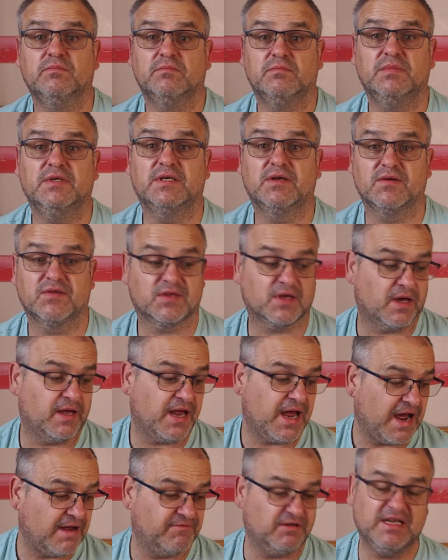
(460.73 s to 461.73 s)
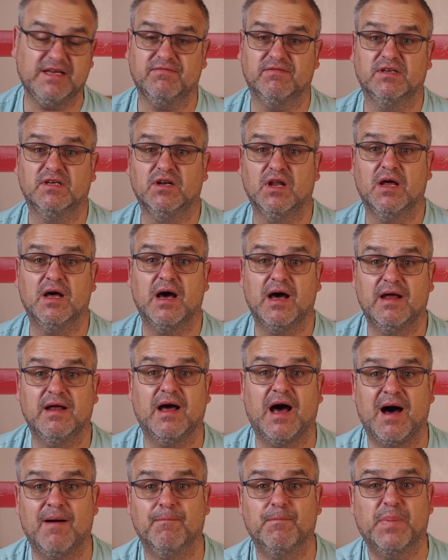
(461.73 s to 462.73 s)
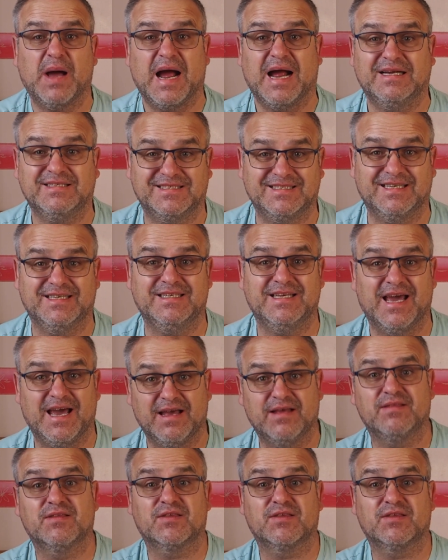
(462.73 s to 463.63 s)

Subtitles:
because I haven't even unpacked it yet.